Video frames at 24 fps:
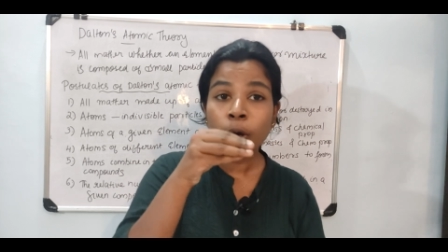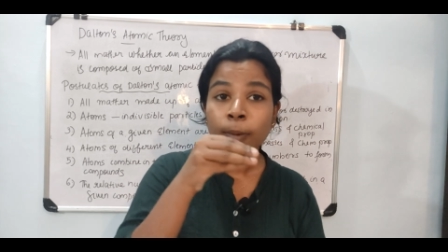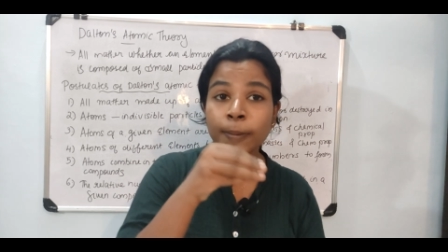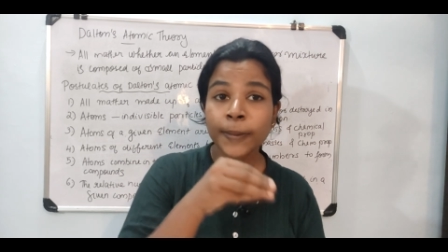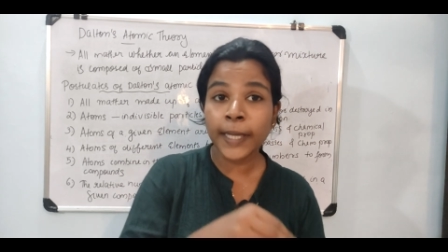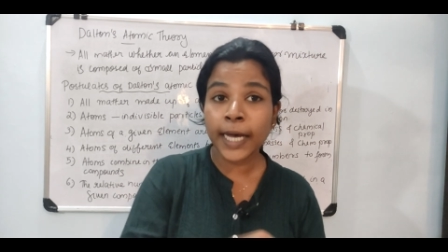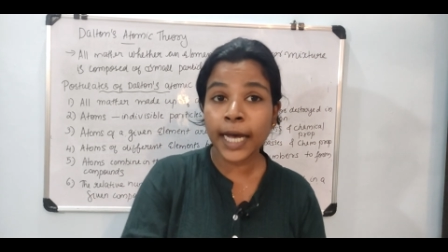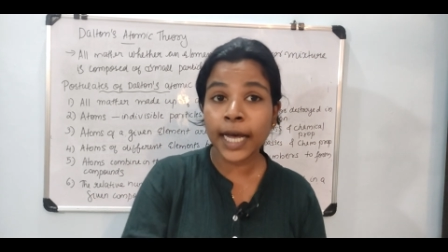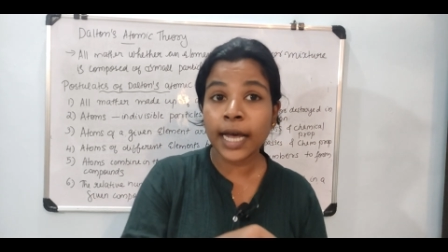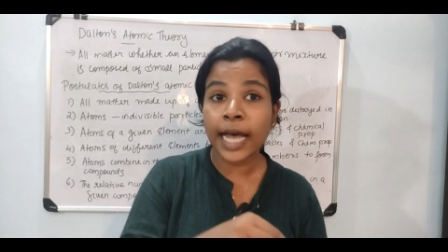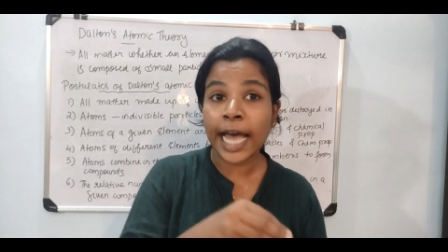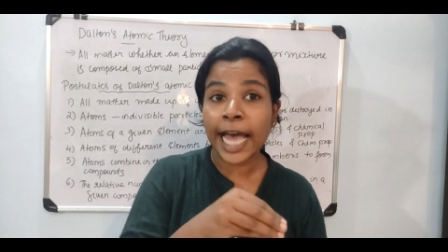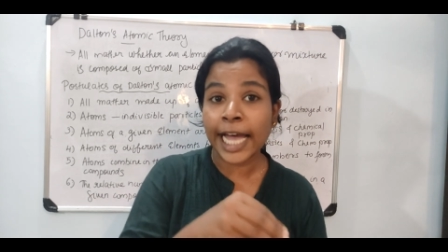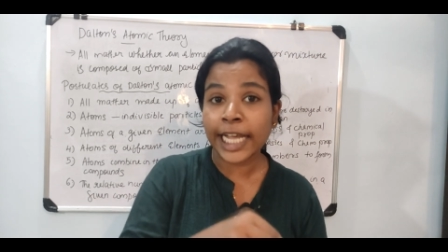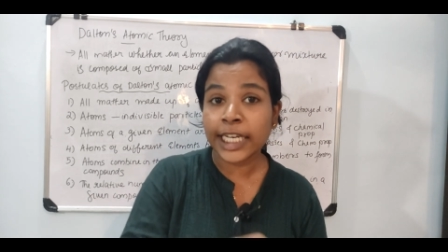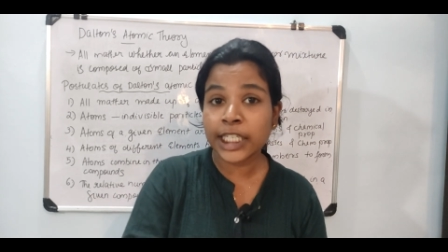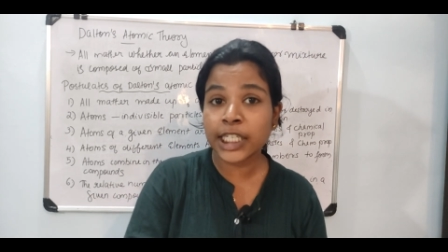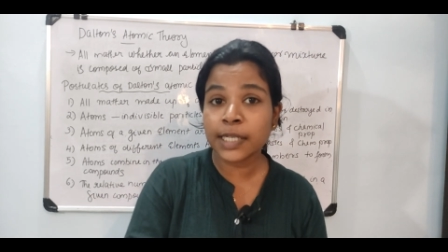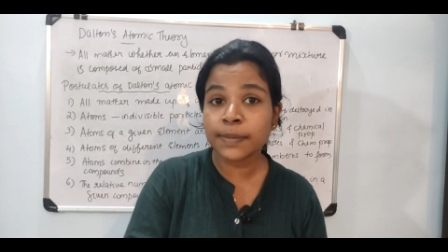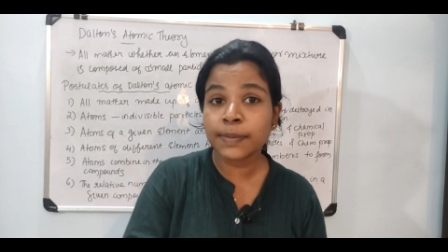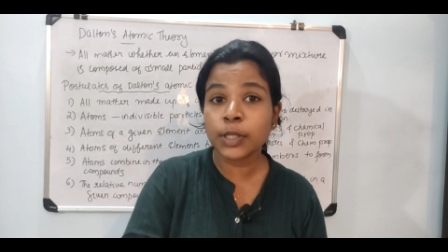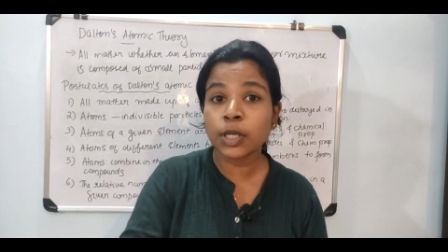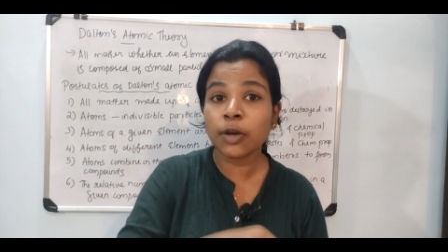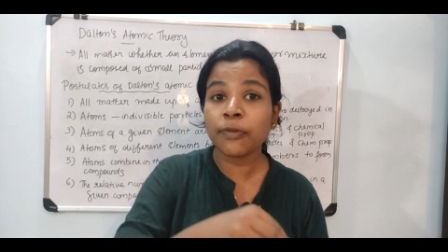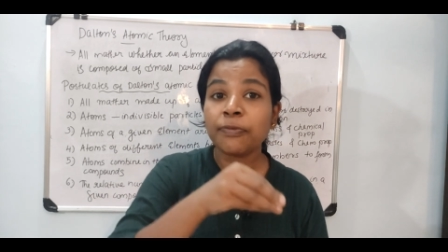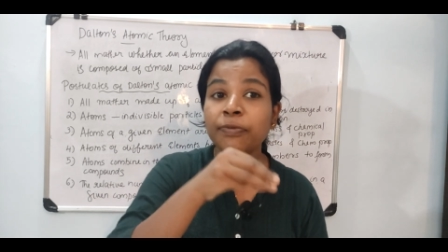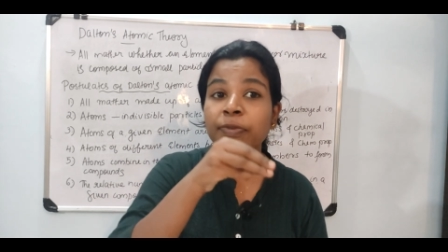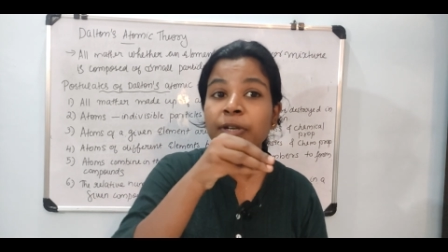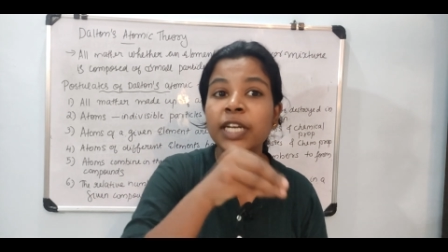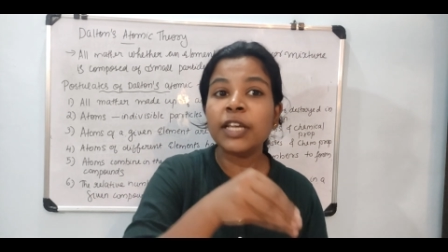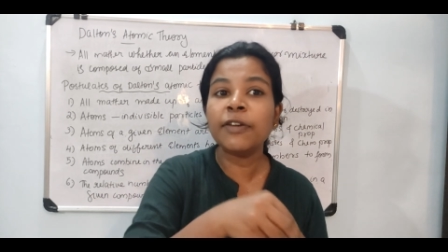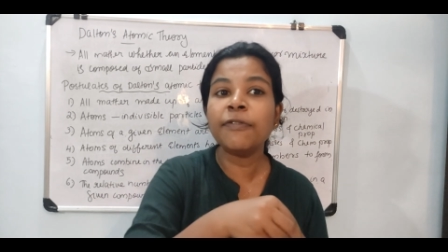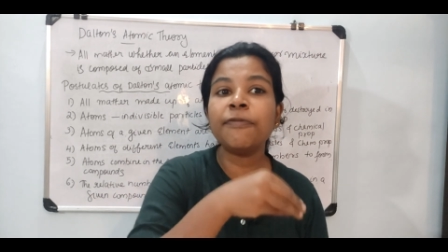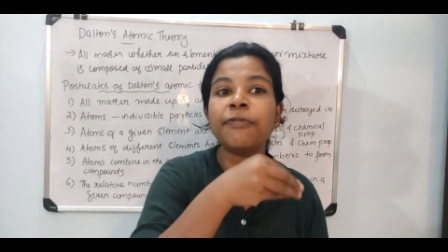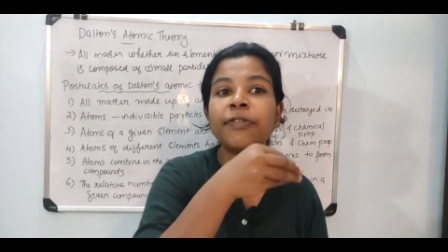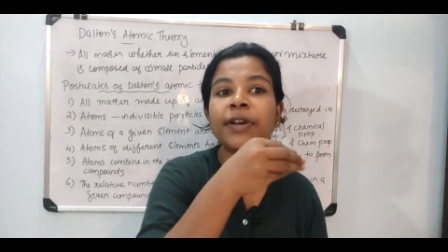the atoms
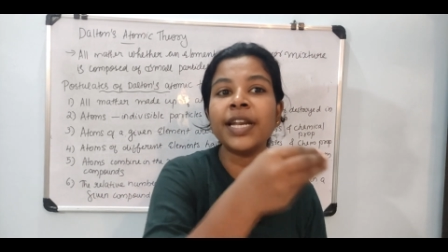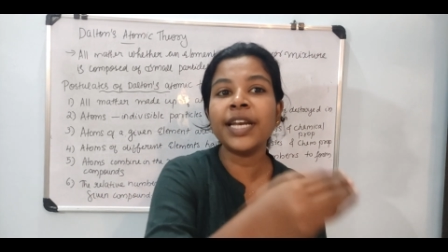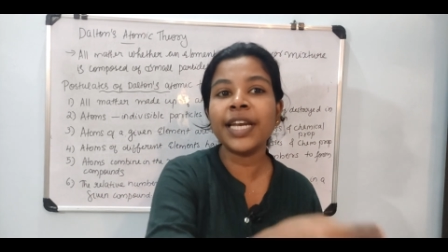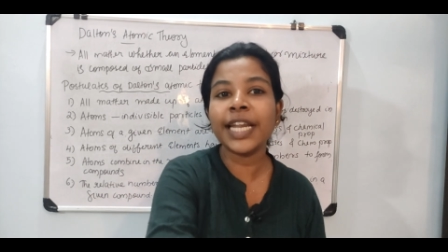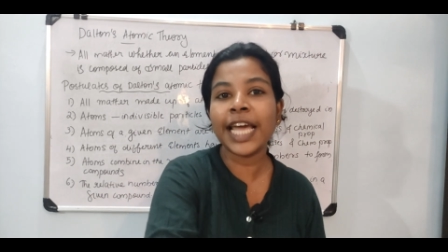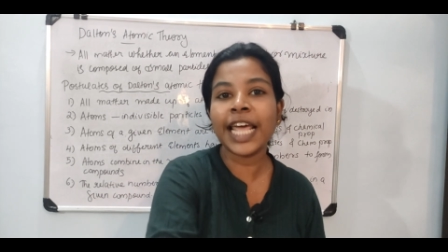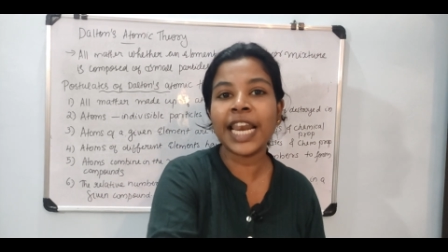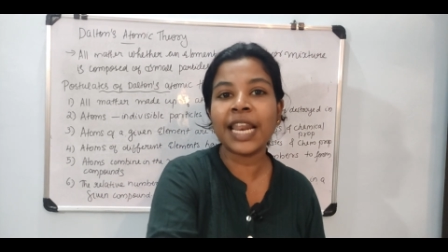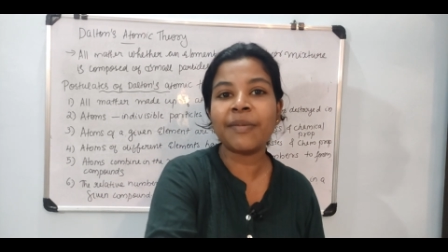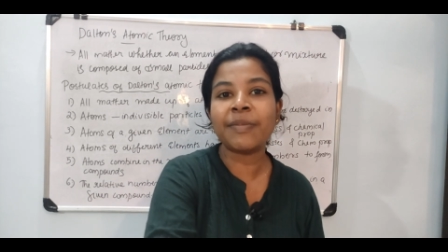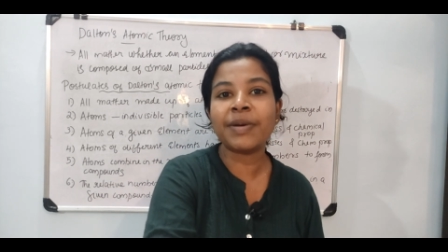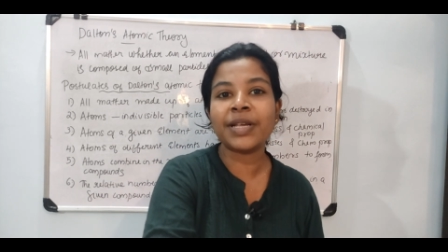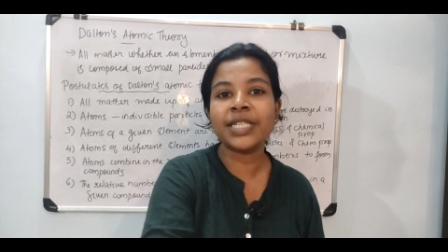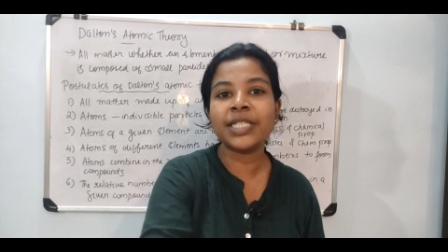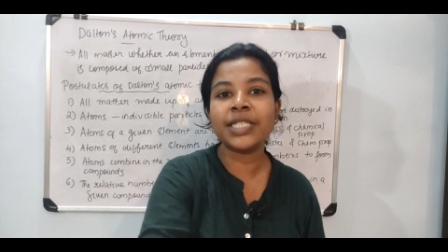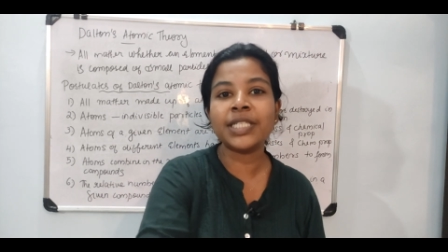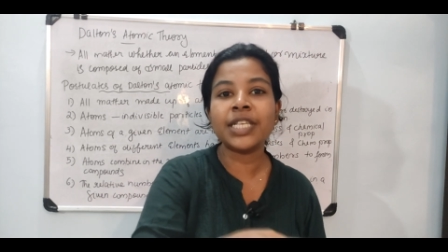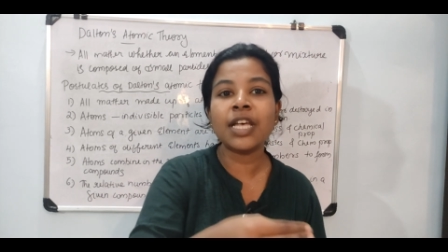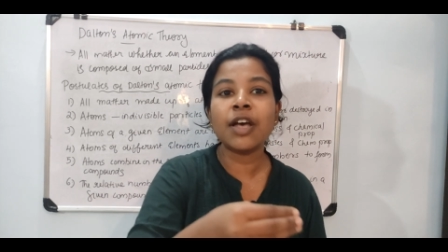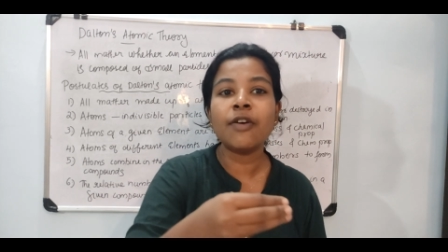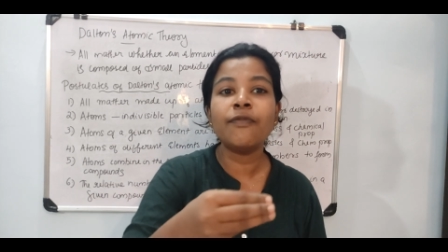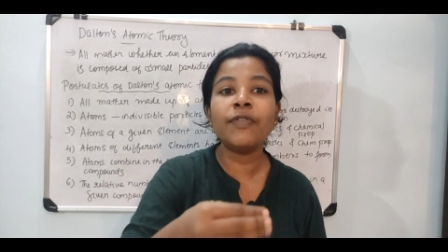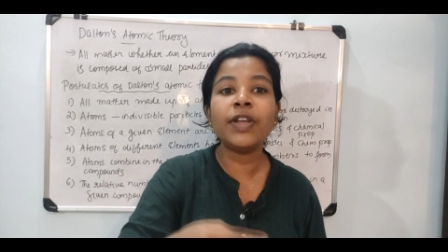of different elements